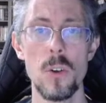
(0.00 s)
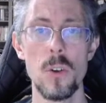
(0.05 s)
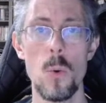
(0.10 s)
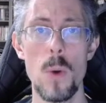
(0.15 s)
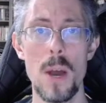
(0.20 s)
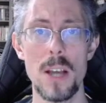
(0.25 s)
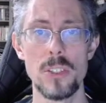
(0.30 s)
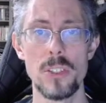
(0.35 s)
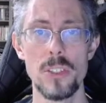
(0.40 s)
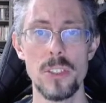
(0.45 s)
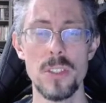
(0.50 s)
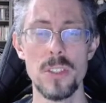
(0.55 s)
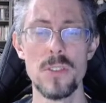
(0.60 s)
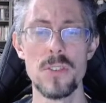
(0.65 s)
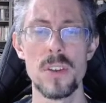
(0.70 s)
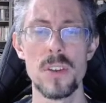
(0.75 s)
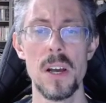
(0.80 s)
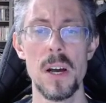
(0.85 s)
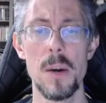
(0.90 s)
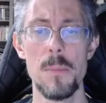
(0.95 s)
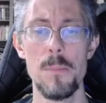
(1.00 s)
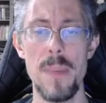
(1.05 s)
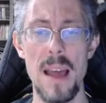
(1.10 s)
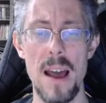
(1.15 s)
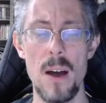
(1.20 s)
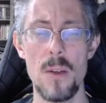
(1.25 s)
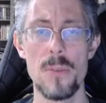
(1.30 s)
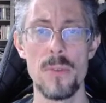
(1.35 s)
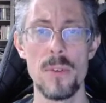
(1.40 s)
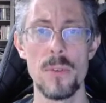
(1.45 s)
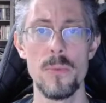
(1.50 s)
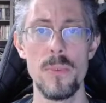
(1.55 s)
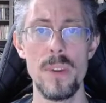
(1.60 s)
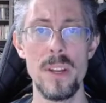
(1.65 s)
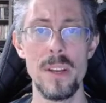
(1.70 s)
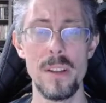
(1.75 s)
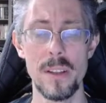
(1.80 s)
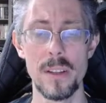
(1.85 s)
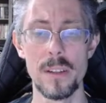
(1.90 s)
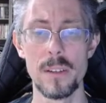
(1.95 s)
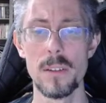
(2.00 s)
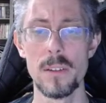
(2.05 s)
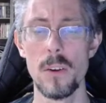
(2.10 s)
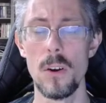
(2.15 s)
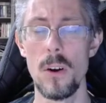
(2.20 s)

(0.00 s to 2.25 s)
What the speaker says: questions about the reading